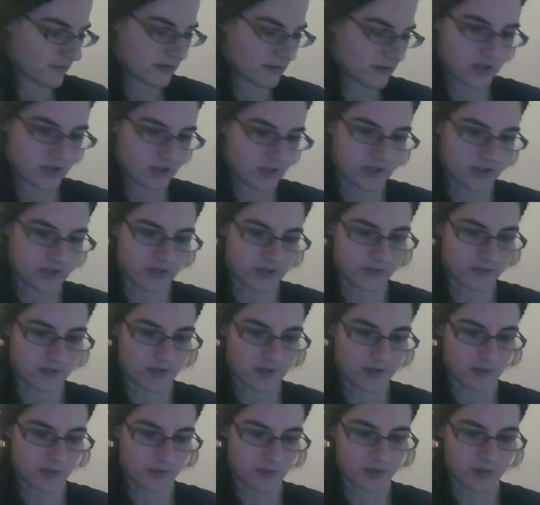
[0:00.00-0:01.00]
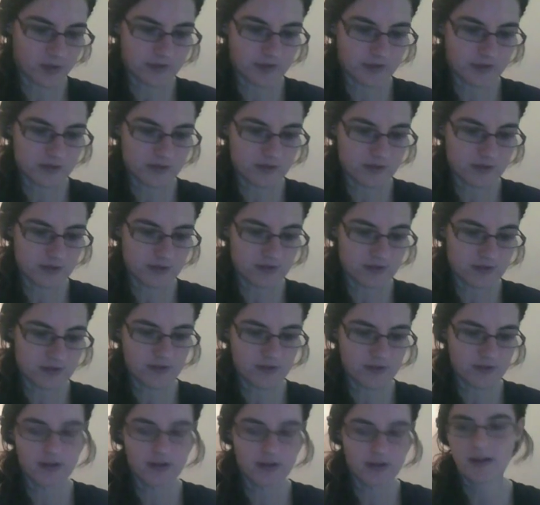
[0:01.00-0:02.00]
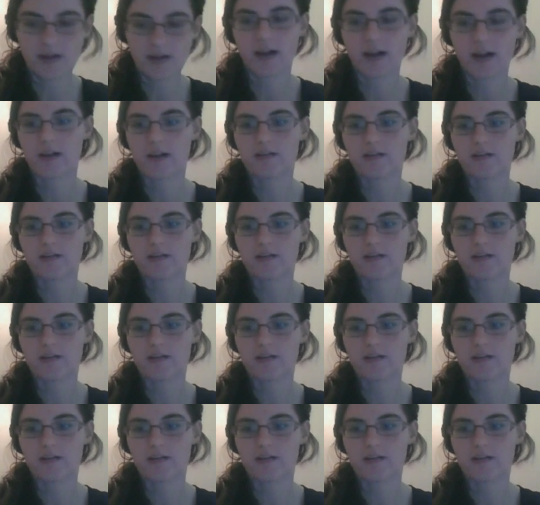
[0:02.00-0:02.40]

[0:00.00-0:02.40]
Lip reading: 31.123. Yeah, I got